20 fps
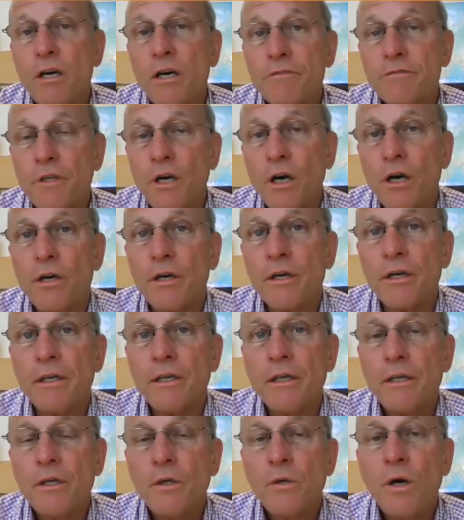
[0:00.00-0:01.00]
off guard,
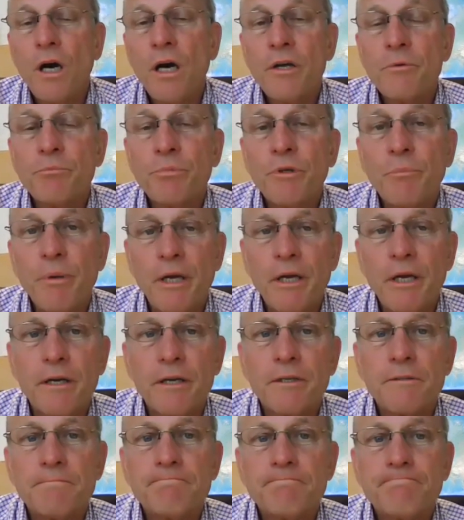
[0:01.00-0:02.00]

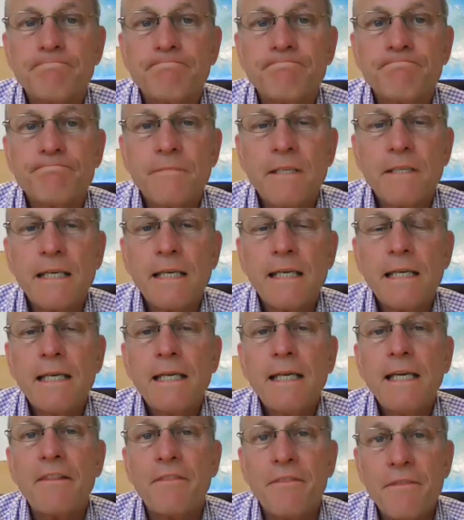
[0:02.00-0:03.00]
unprepared.
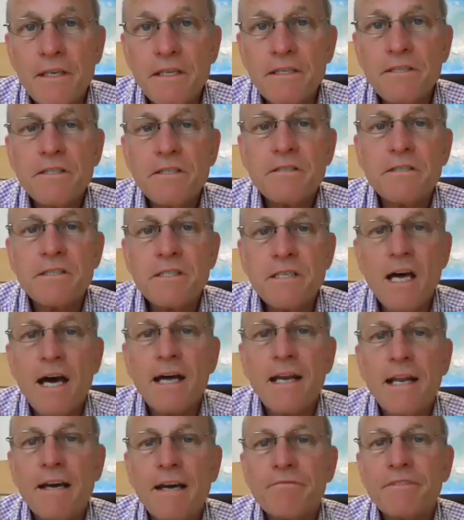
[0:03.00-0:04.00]
And this does
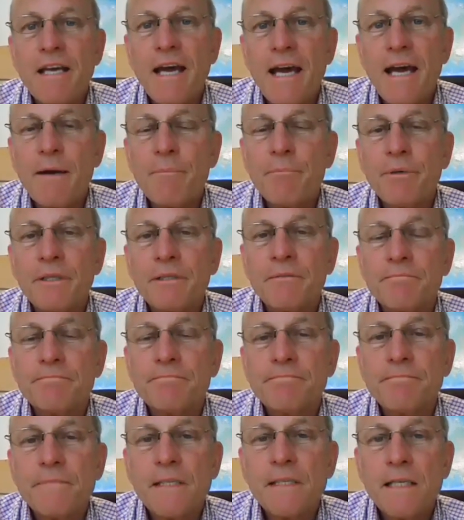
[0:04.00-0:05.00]
not have to happen.
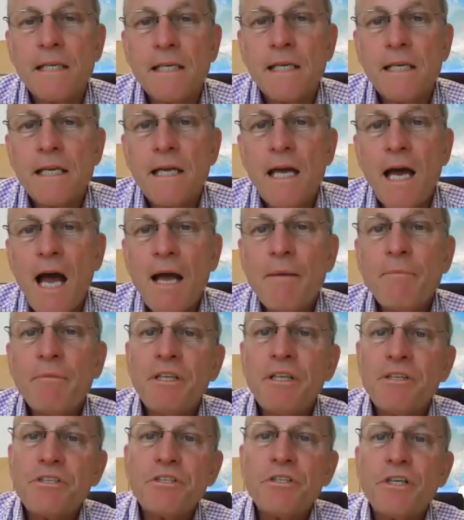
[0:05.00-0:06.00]
I'm going
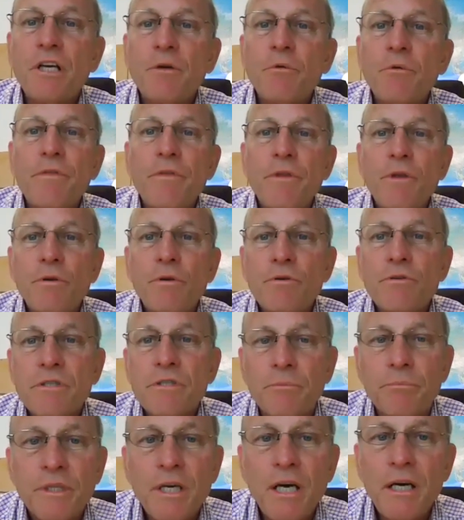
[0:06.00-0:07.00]
to share with you
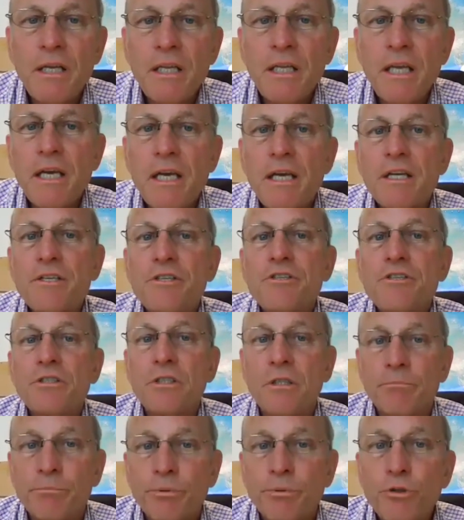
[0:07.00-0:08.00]
some cutting edge,
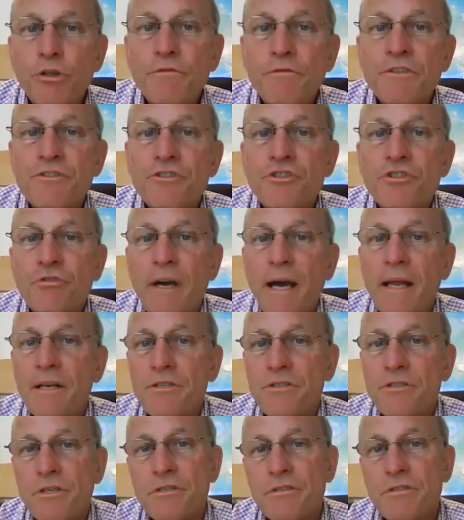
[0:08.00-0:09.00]
some proven
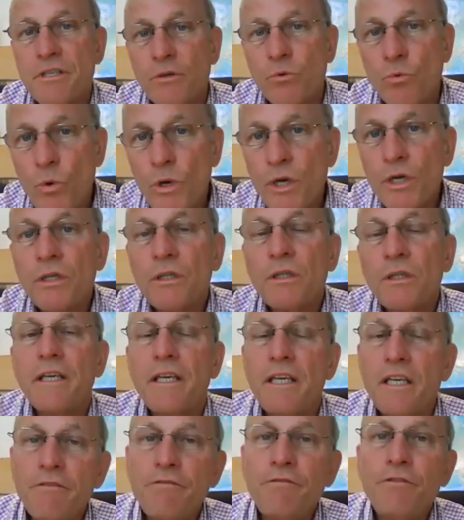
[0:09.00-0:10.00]
strategies that will,
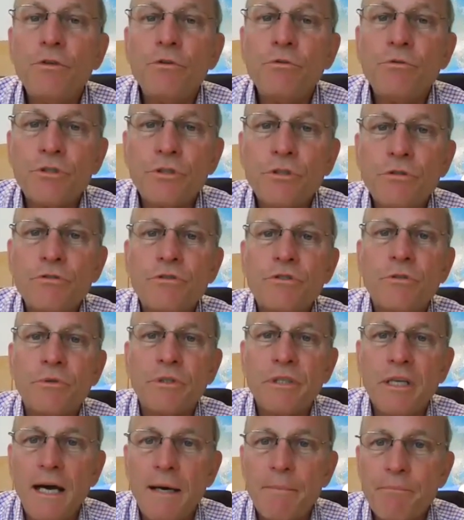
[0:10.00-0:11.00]
if you choose to
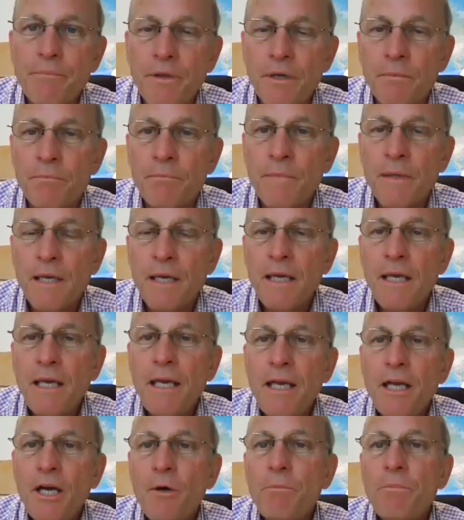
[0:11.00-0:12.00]
adopt them,
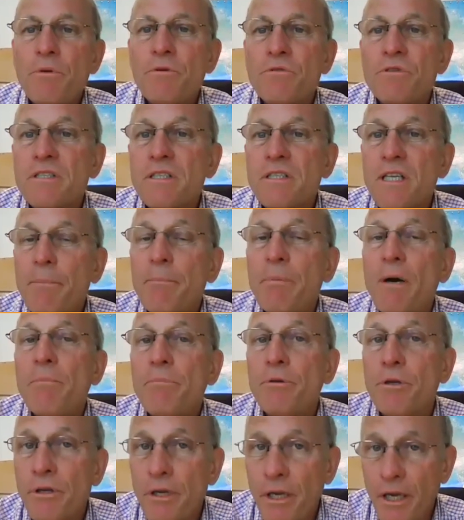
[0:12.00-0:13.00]
help you step up
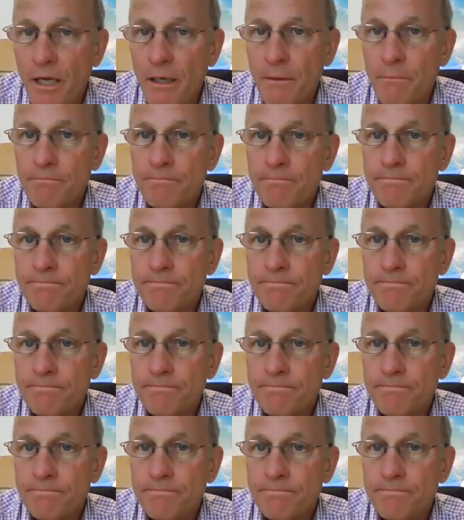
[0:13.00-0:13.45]
your game,